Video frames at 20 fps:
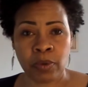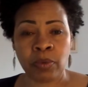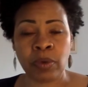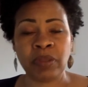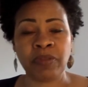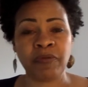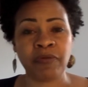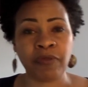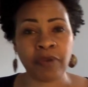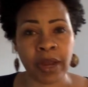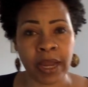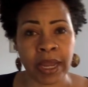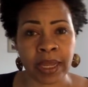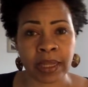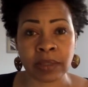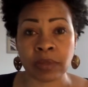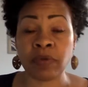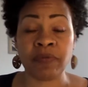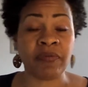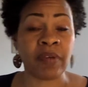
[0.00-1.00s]
with
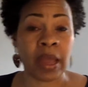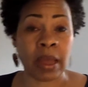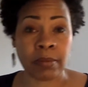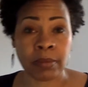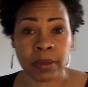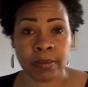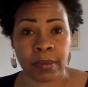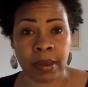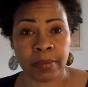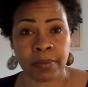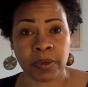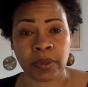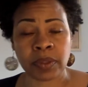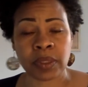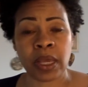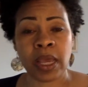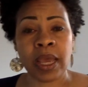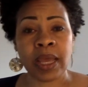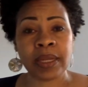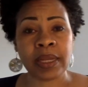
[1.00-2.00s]
friends or family members
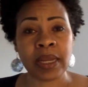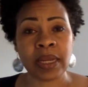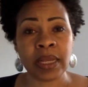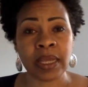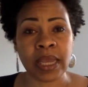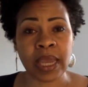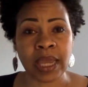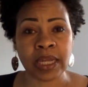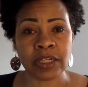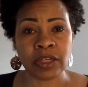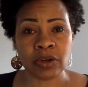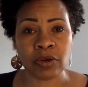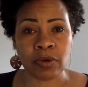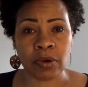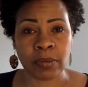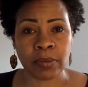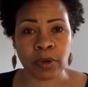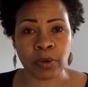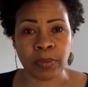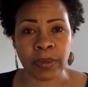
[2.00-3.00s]
that engage in
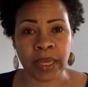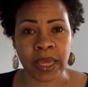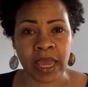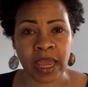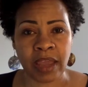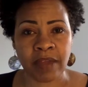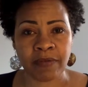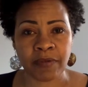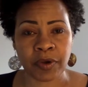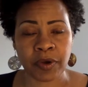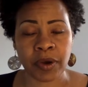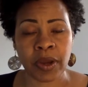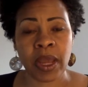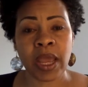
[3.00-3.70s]
criminal behavior